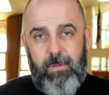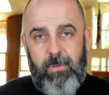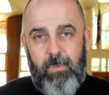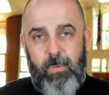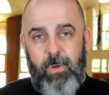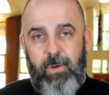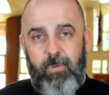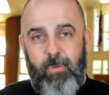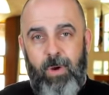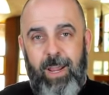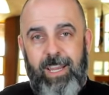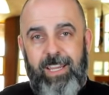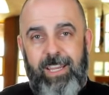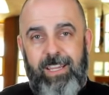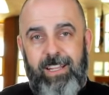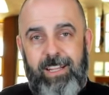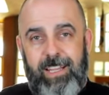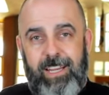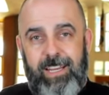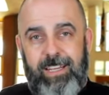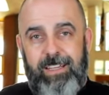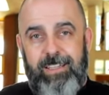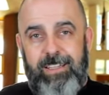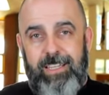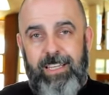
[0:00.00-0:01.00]

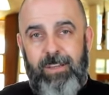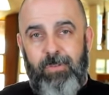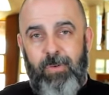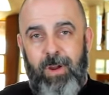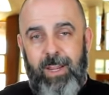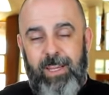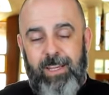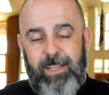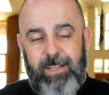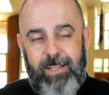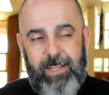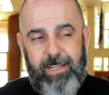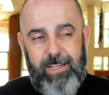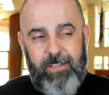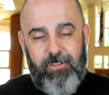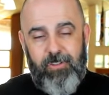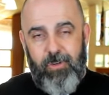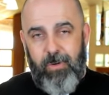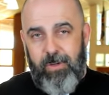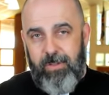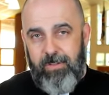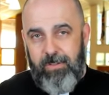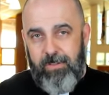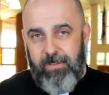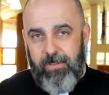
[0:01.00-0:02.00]
regulate and deregulate
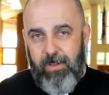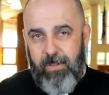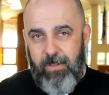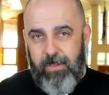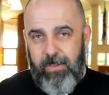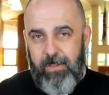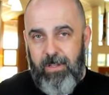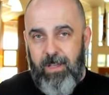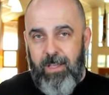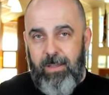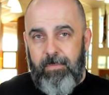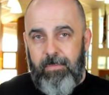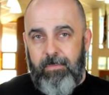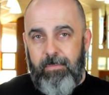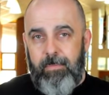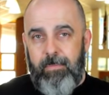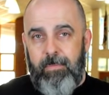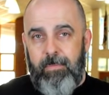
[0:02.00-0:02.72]
choices all the time.